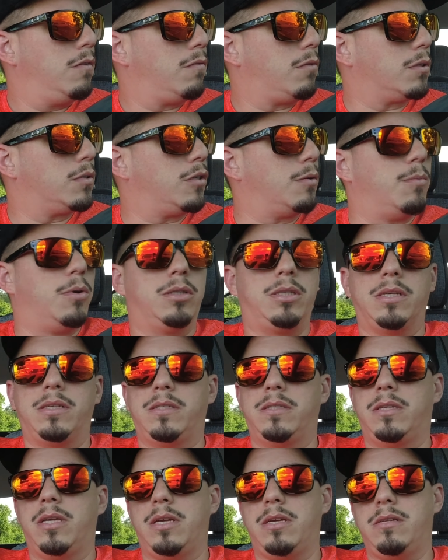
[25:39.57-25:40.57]
for some other
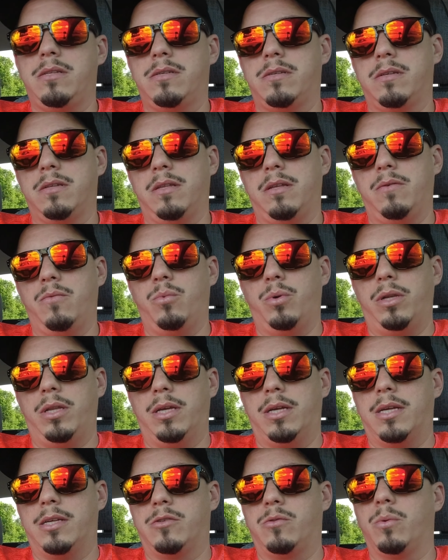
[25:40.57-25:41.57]
states when
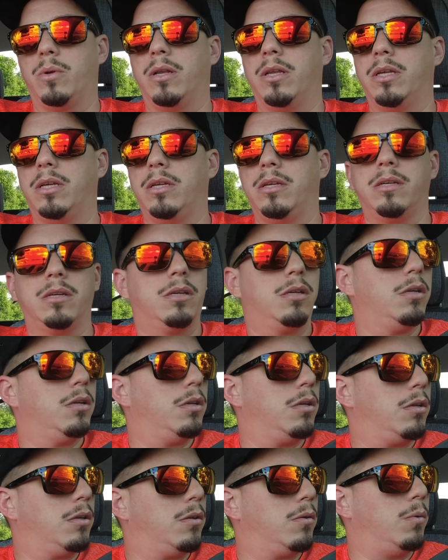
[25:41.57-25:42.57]
it gets really,
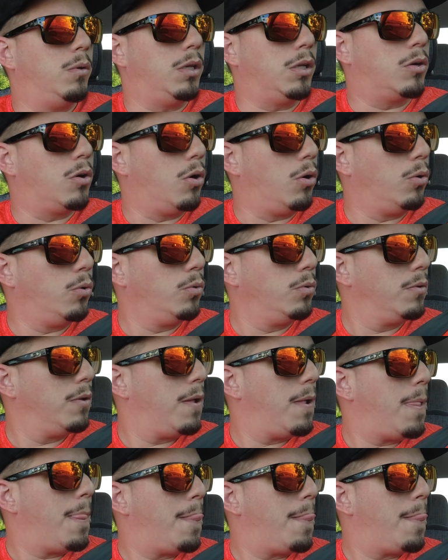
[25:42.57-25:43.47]
really cold.